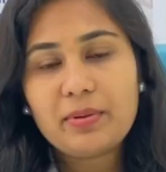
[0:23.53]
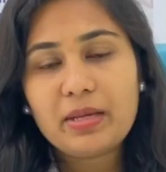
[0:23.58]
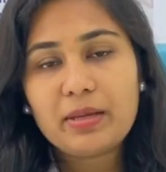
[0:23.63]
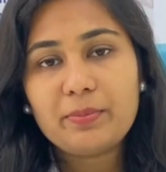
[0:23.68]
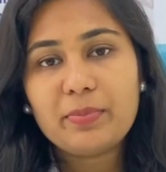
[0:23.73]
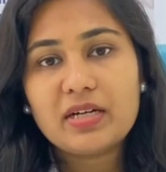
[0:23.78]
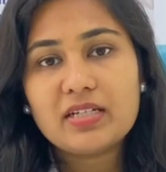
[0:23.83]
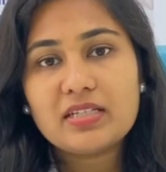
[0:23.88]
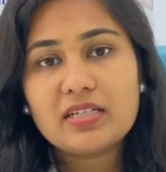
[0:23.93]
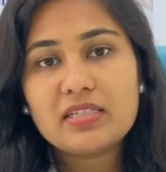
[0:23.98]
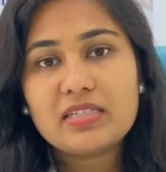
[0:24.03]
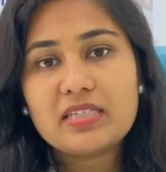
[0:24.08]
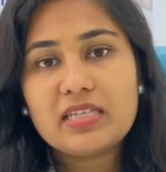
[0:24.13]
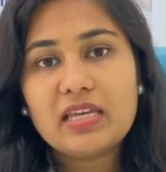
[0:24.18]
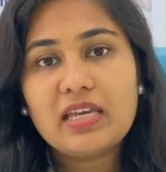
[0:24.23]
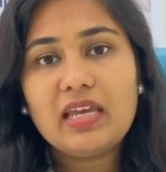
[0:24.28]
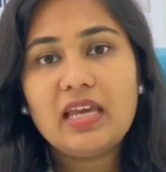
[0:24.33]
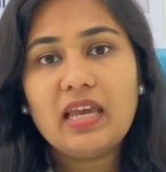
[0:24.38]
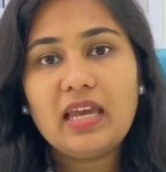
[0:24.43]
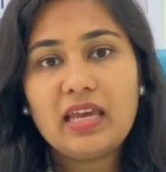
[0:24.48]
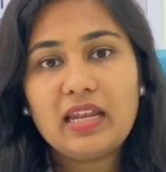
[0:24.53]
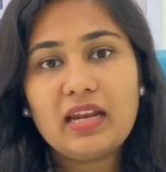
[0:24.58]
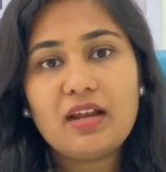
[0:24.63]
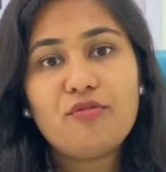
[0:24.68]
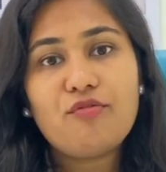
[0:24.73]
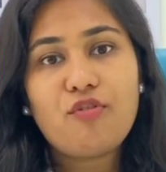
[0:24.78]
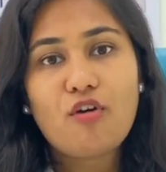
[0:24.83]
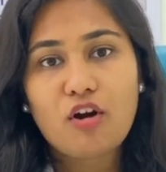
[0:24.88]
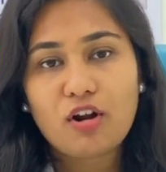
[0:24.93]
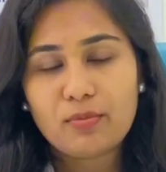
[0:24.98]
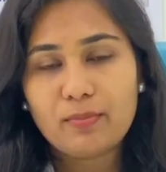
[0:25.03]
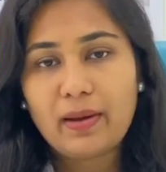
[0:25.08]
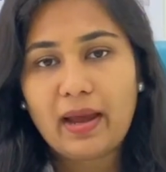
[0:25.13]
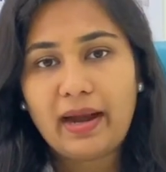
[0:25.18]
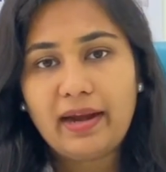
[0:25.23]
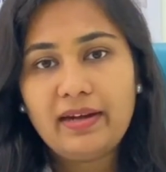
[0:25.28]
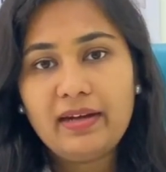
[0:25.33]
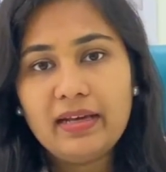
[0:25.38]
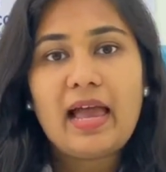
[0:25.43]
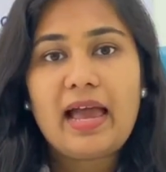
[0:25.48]
emergency in a
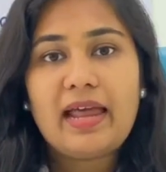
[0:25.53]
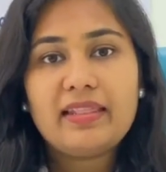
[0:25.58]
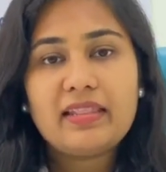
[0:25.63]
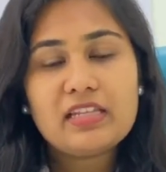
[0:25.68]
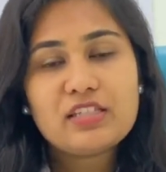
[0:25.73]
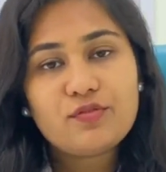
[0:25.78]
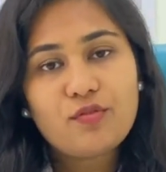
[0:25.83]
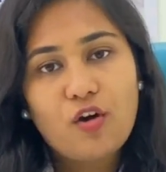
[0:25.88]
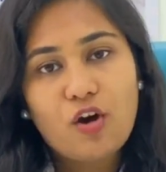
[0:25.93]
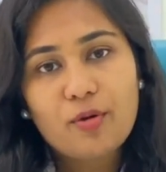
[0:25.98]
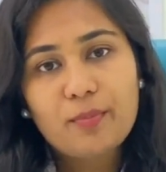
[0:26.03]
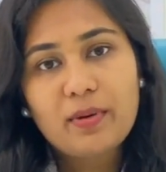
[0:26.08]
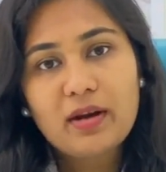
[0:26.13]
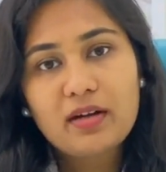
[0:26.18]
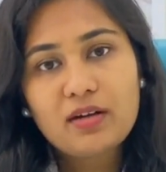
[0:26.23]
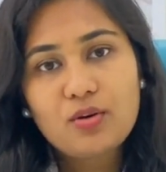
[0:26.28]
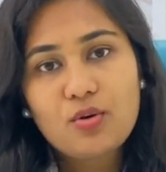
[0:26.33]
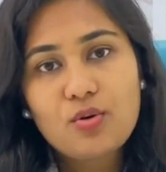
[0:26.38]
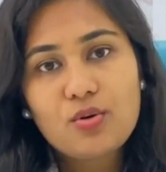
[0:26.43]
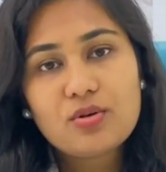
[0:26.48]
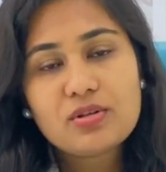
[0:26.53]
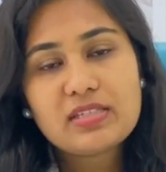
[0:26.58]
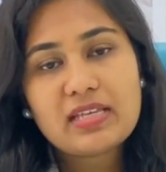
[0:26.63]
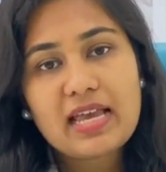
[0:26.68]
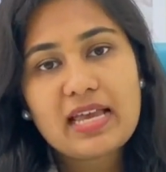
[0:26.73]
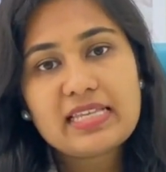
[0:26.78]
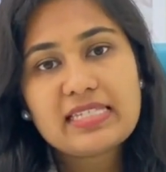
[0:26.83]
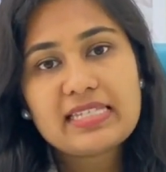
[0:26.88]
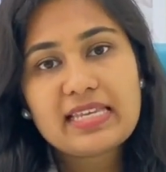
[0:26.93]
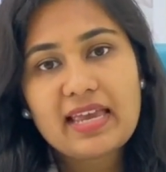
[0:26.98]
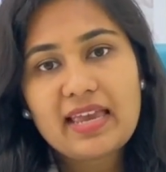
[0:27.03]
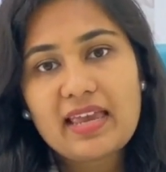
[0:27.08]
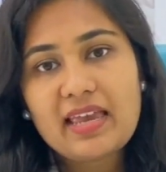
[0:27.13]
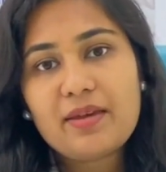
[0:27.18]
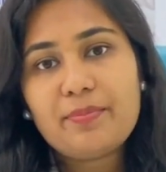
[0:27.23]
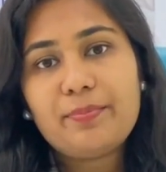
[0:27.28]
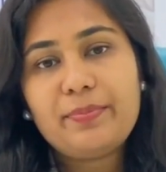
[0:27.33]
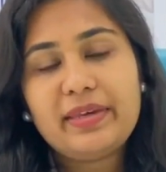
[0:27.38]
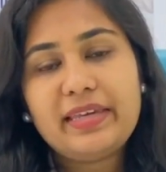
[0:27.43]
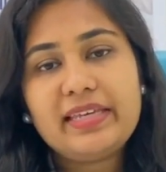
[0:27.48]
format, and this format goes as
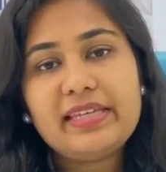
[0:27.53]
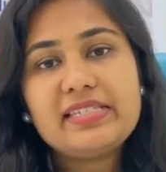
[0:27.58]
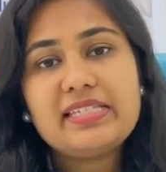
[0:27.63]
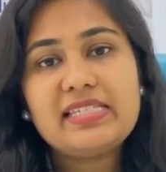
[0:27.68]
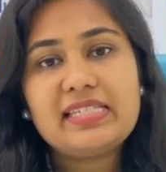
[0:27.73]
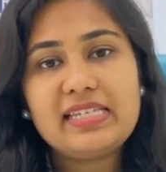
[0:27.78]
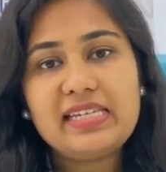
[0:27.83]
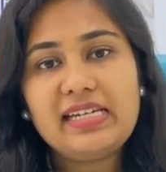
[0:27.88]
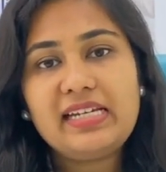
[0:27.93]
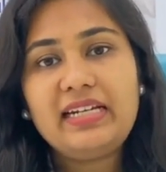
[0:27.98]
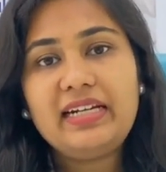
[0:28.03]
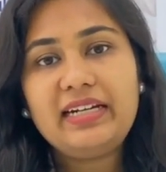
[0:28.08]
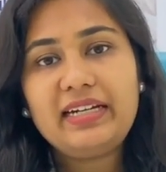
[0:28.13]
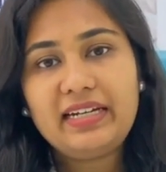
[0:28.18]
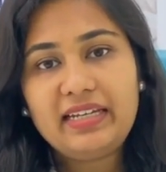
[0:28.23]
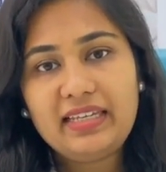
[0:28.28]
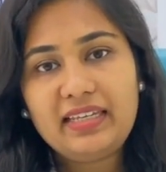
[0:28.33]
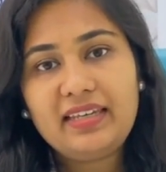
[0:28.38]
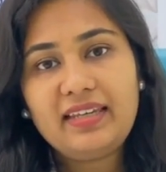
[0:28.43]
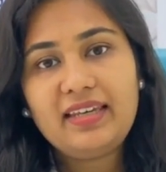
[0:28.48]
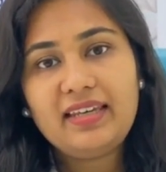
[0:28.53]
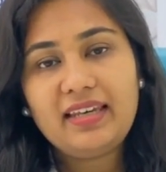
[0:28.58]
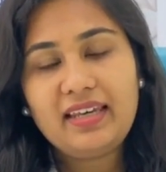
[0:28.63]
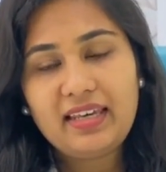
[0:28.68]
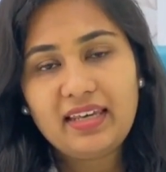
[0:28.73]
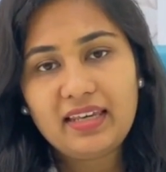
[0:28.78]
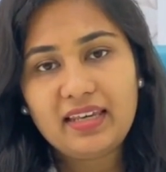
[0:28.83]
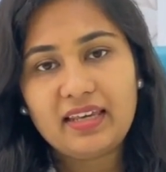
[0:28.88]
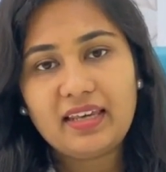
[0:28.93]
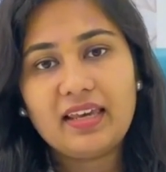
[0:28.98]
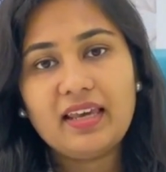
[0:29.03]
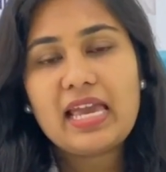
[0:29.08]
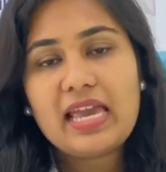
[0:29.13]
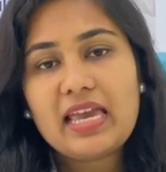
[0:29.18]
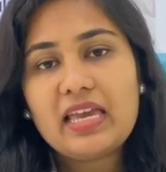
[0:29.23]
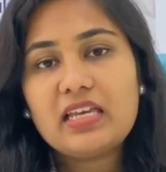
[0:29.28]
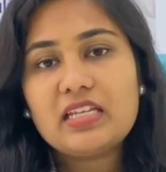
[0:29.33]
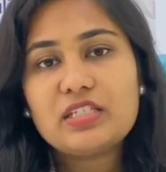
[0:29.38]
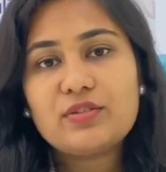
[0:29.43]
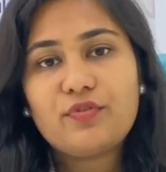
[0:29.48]
A, B, C, D, E. A
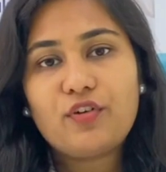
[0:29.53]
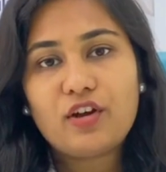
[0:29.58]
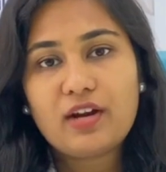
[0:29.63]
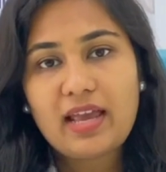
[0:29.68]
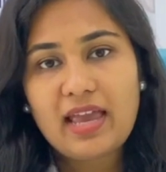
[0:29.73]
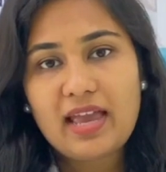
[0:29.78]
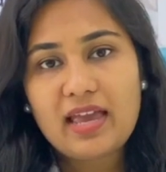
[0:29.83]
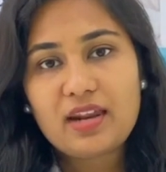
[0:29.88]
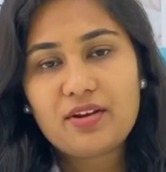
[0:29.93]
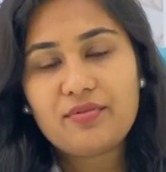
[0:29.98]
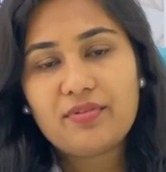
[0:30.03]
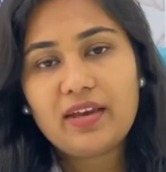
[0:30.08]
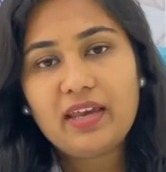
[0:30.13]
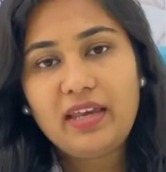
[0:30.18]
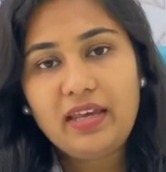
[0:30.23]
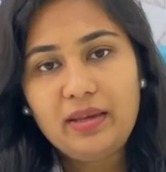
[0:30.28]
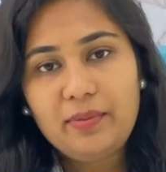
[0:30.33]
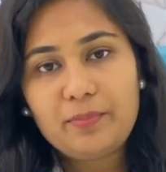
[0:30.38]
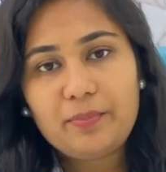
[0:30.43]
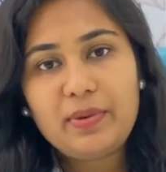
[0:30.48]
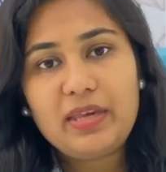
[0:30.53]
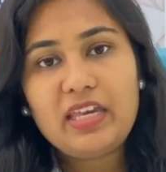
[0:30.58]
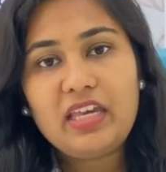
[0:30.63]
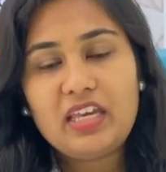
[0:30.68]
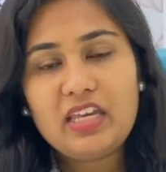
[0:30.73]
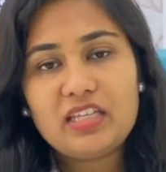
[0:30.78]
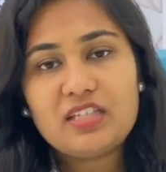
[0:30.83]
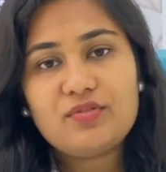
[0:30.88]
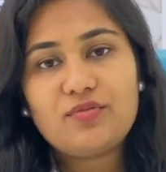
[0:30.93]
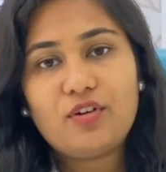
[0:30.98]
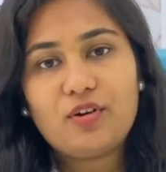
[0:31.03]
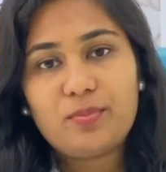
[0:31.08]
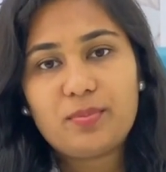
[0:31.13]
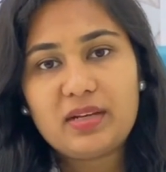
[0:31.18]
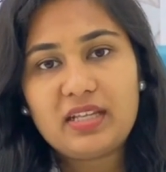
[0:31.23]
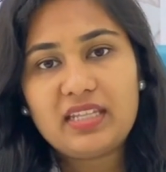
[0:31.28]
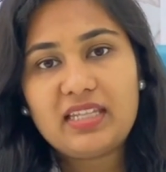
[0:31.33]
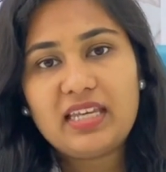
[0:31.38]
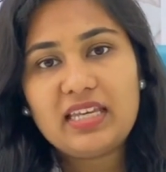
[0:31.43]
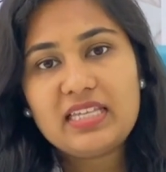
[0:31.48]
is for airway, B is for
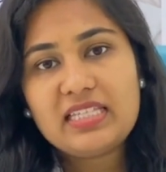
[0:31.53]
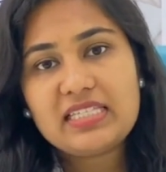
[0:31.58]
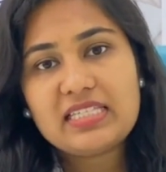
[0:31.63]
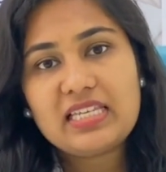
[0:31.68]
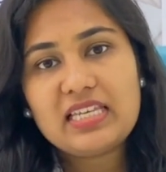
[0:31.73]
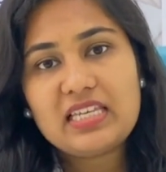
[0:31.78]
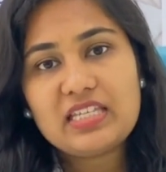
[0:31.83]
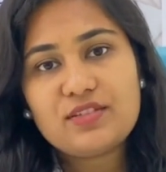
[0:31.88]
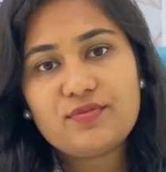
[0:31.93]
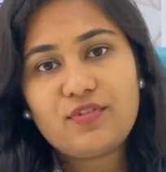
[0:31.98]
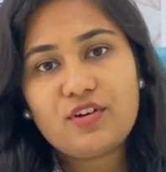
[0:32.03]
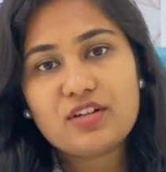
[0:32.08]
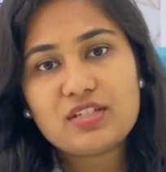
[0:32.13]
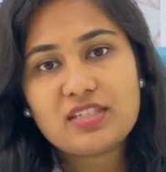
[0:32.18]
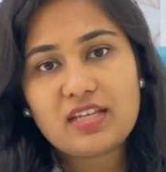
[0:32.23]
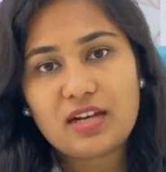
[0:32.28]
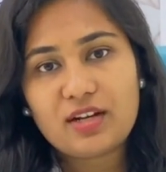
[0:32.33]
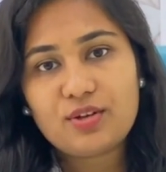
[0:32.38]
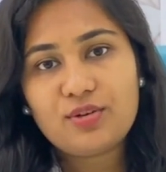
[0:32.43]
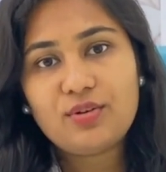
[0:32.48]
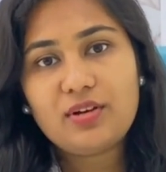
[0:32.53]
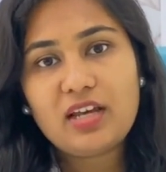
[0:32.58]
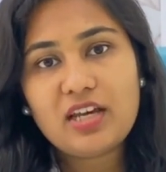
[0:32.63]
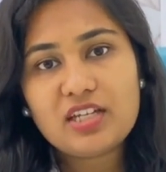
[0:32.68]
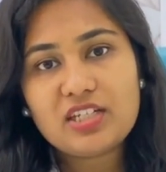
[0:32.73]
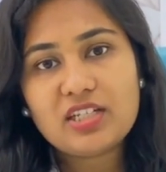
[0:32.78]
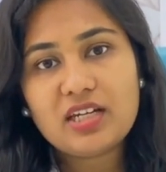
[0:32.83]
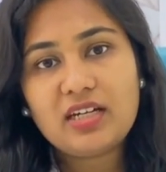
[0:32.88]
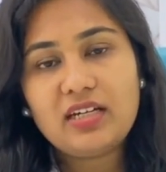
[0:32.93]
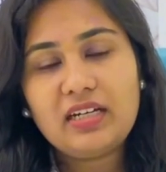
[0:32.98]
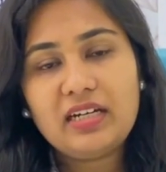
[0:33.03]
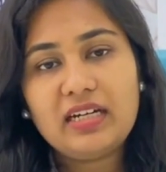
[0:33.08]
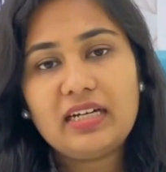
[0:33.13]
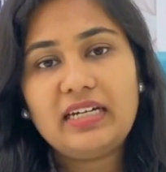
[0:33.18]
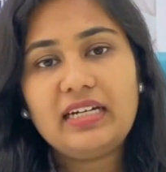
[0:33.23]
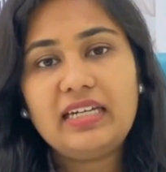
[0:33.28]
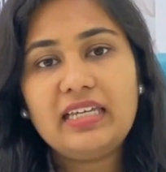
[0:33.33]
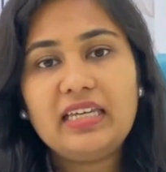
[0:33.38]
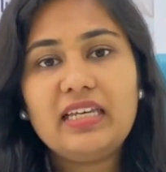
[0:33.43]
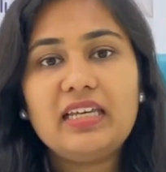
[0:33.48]
breathing, C is for circulation,
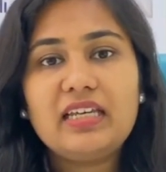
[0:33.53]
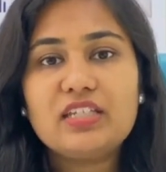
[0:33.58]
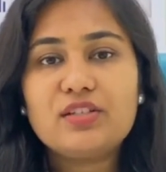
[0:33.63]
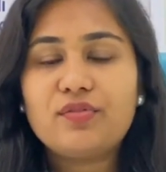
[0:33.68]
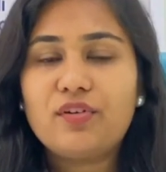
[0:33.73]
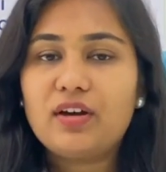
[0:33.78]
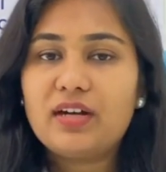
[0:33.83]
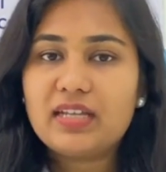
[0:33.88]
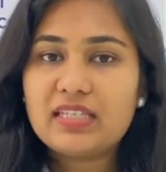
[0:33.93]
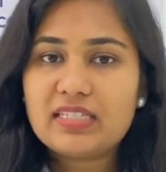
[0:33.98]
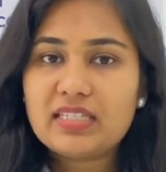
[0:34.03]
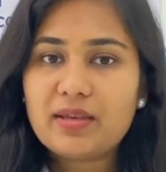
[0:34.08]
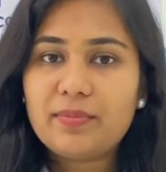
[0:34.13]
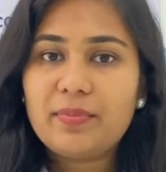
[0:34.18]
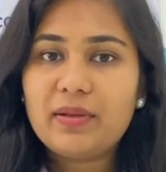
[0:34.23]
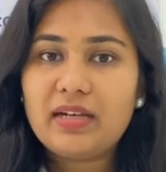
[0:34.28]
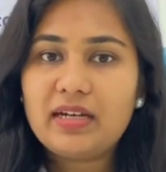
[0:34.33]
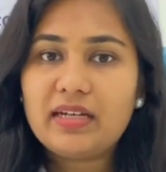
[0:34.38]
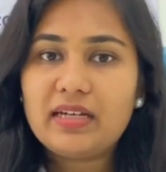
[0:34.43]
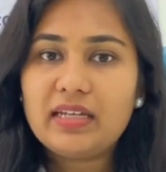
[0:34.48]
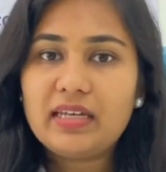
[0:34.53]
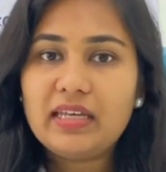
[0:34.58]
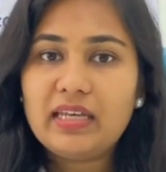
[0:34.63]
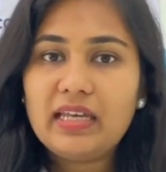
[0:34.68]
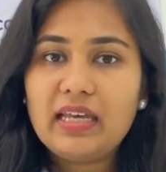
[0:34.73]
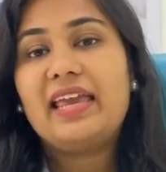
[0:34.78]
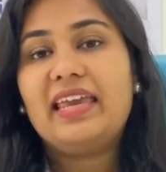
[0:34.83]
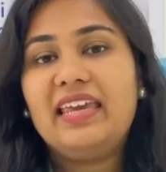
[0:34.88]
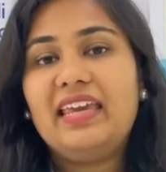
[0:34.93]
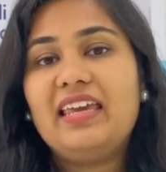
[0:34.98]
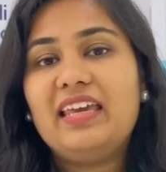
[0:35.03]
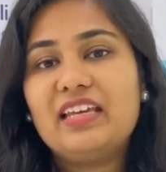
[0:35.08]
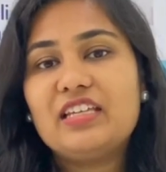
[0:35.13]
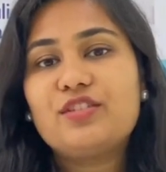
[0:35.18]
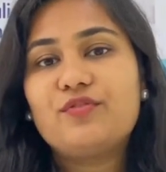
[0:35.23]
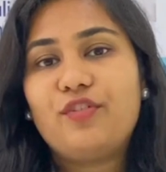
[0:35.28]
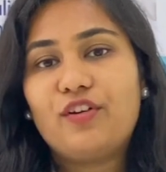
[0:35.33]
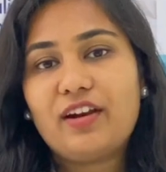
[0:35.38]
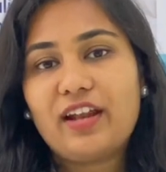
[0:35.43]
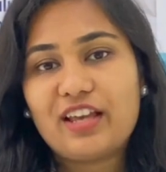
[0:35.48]
D is for disability, E is
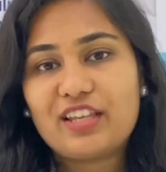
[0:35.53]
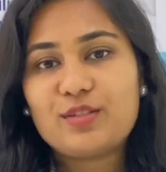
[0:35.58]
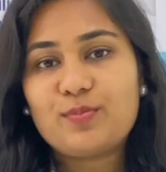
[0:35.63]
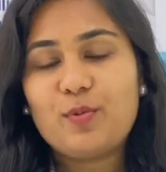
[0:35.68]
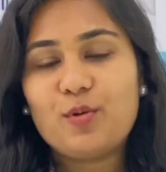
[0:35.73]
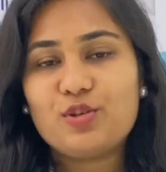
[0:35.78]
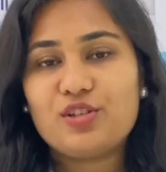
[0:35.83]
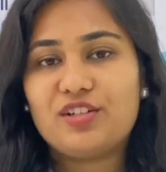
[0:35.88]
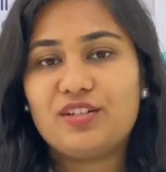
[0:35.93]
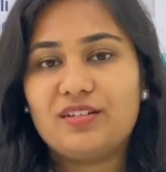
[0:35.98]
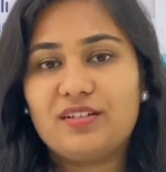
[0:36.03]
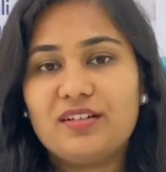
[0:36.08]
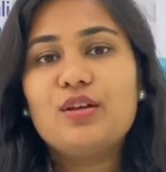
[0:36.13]
for exposure.